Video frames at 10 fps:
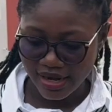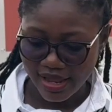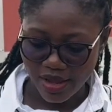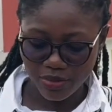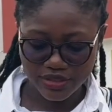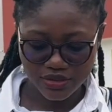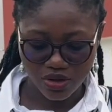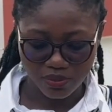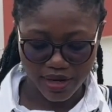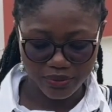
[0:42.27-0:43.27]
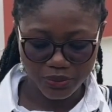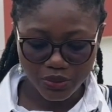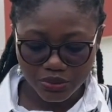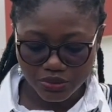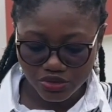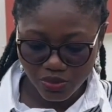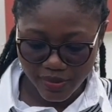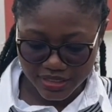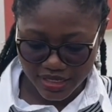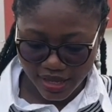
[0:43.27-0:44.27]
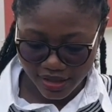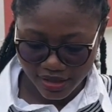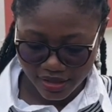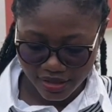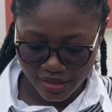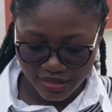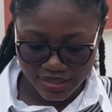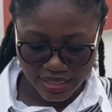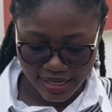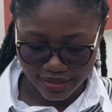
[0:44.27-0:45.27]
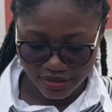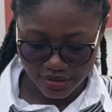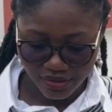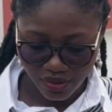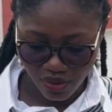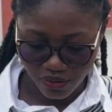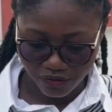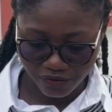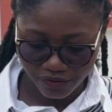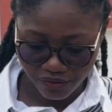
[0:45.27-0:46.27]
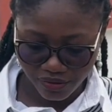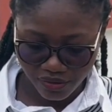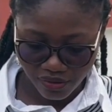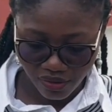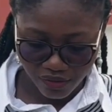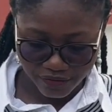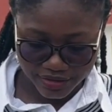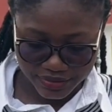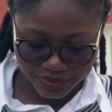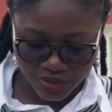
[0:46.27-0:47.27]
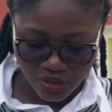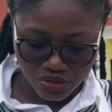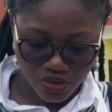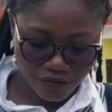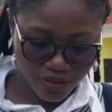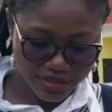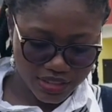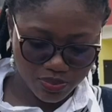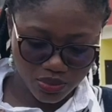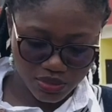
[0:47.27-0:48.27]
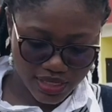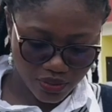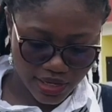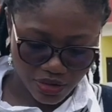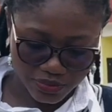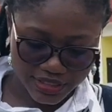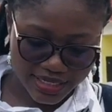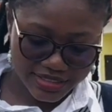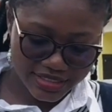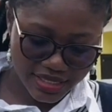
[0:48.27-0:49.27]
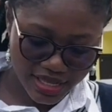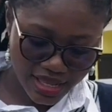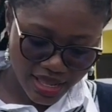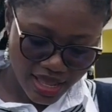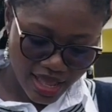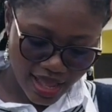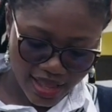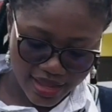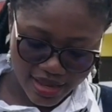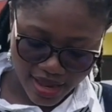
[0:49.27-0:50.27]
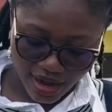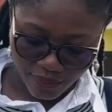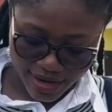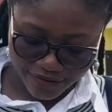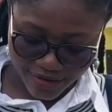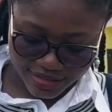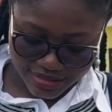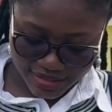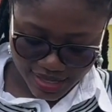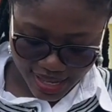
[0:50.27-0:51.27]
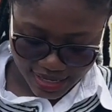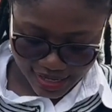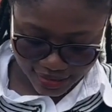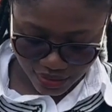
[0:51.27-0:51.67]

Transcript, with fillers: i put it on my rule to measure the length of of it so for this blue circular object i arrive at a length